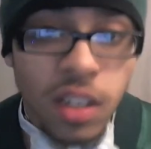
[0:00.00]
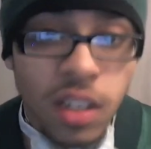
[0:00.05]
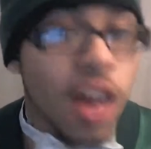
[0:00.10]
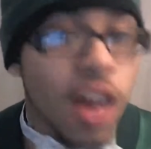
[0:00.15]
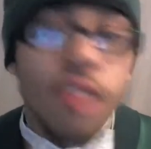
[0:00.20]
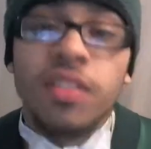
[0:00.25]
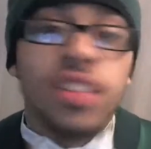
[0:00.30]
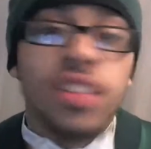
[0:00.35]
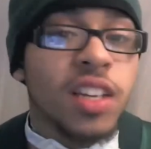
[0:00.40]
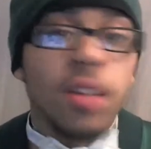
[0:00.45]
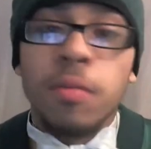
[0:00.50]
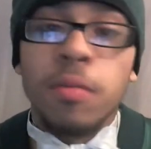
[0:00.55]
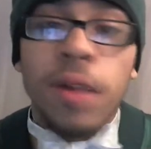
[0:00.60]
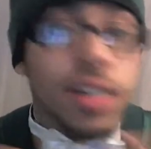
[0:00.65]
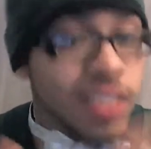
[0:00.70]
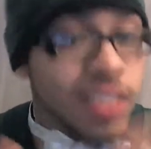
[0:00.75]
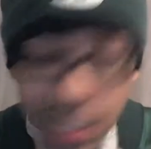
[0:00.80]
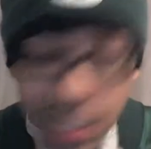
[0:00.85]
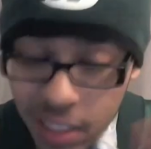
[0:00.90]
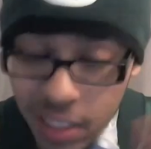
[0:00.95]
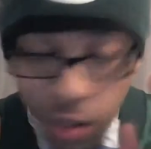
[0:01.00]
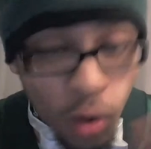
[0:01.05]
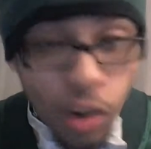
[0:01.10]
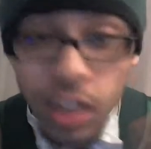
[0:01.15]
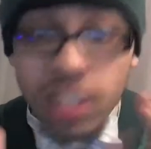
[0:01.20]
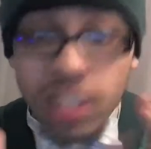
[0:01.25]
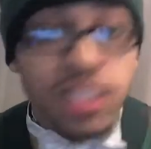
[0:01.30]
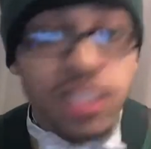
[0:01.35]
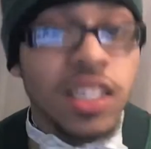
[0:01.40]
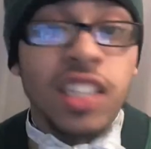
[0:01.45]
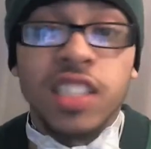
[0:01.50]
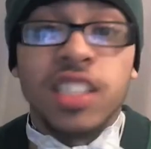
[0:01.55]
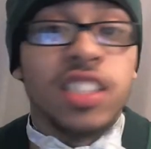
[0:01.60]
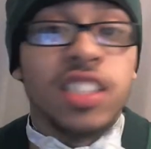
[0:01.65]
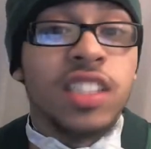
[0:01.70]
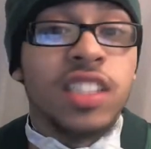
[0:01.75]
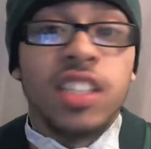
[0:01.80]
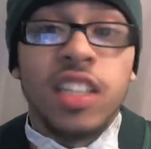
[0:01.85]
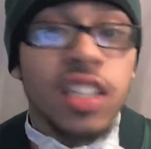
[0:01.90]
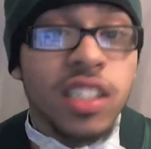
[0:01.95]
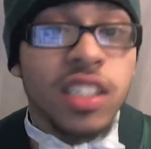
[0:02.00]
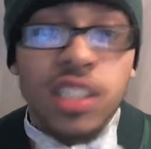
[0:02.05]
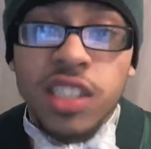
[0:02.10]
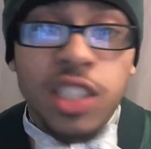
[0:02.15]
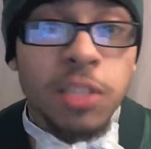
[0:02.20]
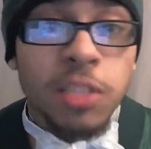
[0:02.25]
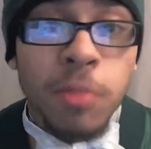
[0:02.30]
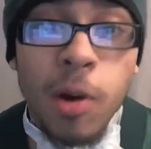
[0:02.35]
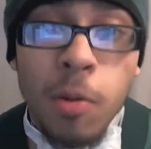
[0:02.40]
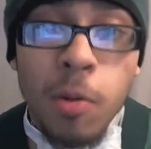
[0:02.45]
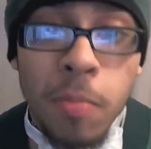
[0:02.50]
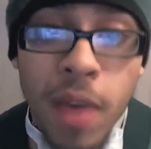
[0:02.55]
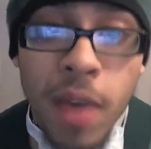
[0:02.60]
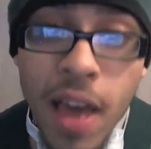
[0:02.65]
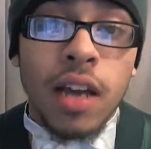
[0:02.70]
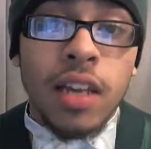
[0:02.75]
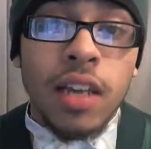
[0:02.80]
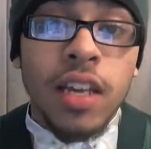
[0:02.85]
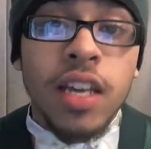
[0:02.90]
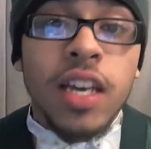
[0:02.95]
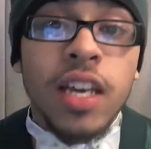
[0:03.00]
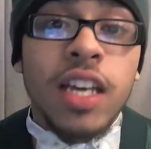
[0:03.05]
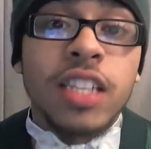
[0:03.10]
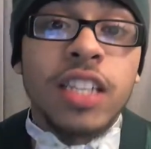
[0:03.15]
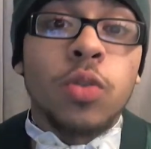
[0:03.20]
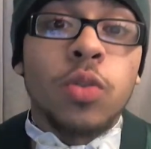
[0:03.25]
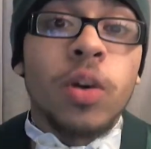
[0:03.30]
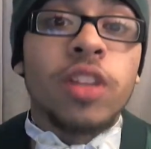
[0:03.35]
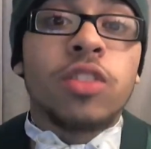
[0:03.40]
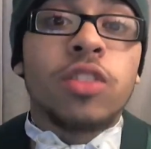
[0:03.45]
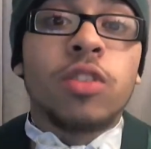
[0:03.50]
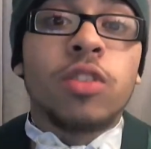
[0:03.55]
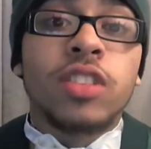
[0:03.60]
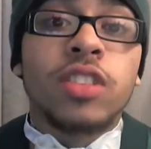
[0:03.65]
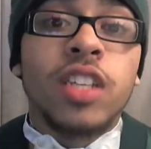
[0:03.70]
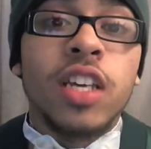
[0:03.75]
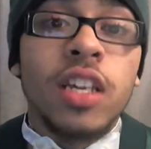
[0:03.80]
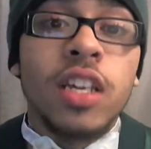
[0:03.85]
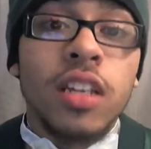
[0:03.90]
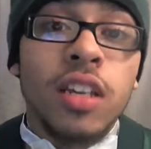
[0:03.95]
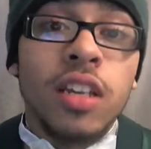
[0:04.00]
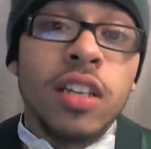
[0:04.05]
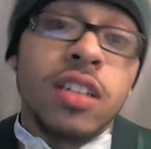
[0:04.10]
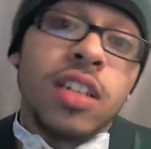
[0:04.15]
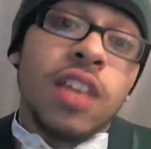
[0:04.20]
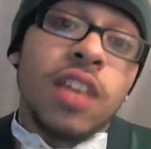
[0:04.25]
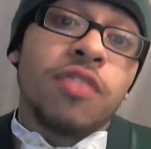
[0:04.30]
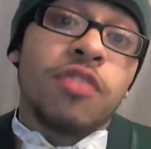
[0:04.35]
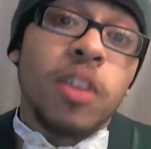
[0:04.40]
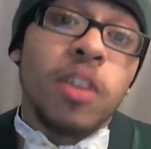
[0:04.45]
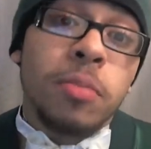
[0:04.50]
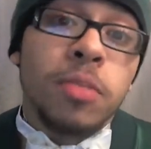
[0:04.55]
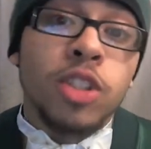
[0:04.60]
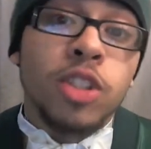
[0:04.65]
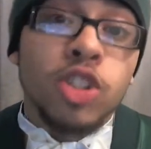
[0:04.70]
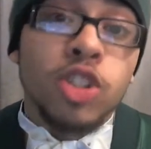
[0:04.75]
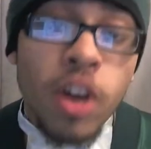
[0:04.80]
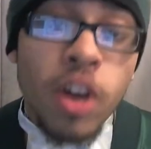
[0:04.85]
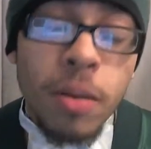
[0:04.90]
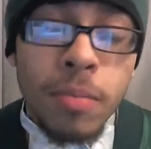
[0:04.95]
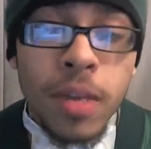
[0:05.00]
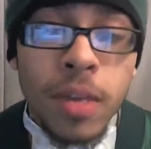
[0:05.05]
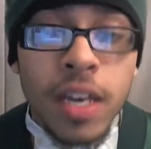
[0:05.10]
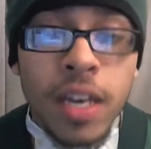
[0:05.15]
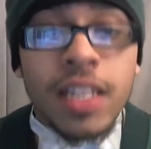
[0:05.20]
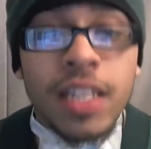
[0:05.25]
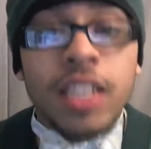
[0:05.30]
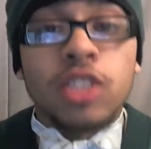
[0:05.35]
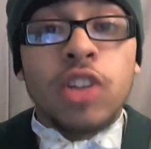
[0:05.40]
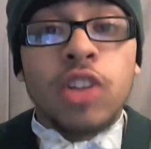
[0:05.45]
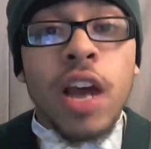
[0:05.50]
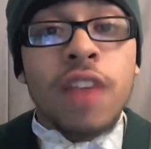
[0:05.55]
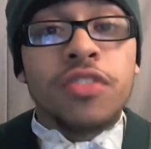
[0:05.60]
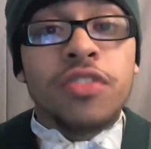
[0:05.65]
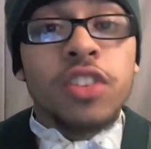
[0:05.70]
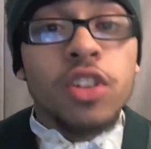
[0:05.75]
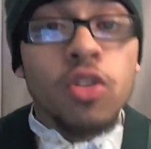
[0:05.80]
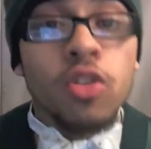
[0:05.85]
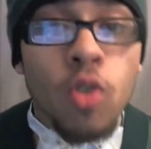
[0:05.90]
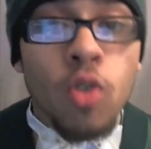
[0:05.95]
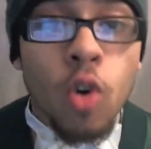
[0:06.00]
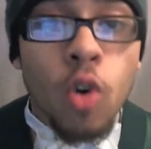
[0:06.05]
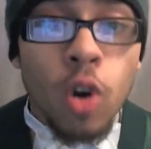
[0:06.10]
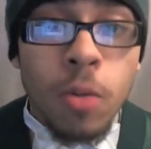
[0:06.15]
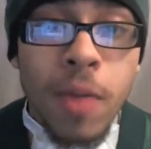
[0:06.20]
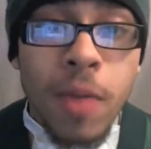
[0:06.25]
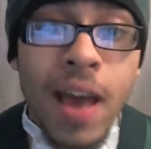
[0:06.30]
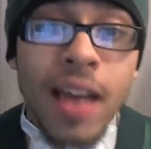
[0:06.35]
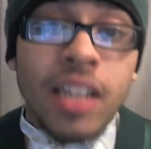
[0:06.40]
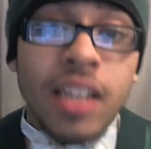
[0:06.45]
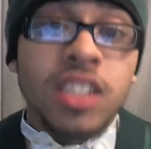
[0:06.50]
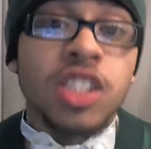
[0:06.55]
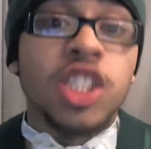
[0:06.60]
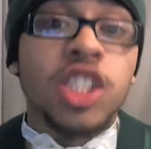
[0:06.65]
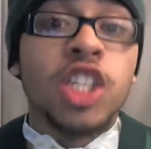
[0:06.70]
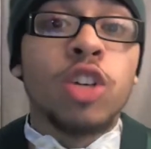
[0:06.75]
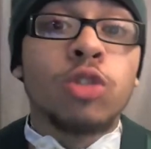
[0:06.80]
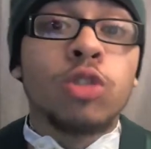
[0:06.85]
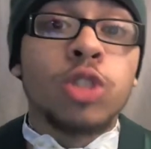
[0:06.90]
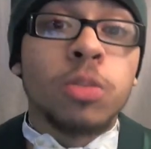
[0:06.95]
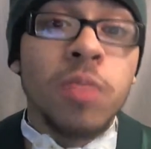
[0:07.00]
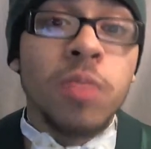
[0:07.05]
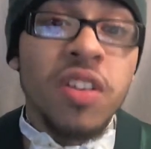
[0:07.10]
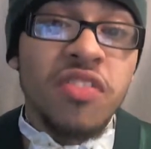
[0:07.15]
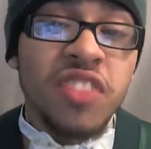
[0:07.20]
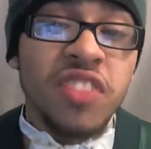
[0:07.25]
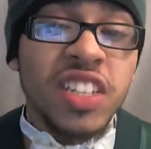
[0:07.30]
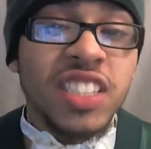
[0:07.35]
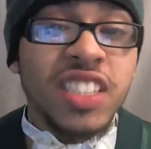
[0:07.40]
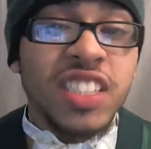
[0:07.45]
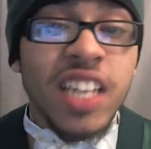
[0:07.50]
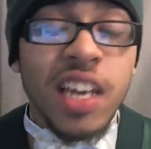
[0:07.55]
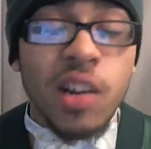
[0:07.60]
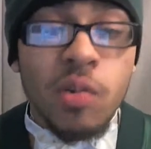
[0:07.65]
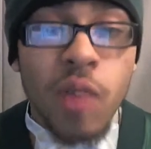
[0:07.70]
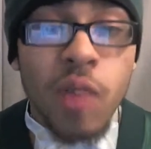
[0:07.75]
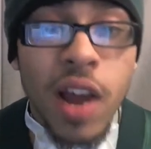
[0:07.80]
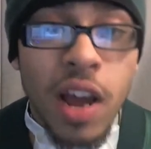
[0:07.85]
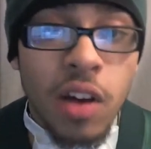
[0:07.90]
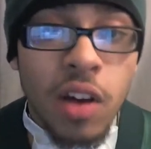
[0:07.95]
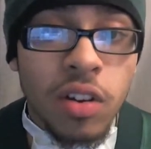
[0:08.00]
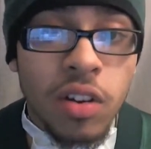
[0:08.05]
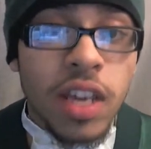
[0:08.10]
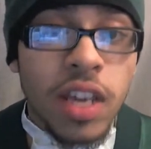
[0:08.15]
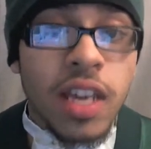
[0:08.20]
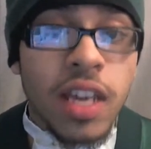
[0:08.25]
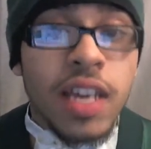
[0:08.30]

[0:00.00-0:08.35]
Everything about that organization just smelled bad. In 2013, they flipped the script. They drafted a new quarterback, Geno Smith, in the second round.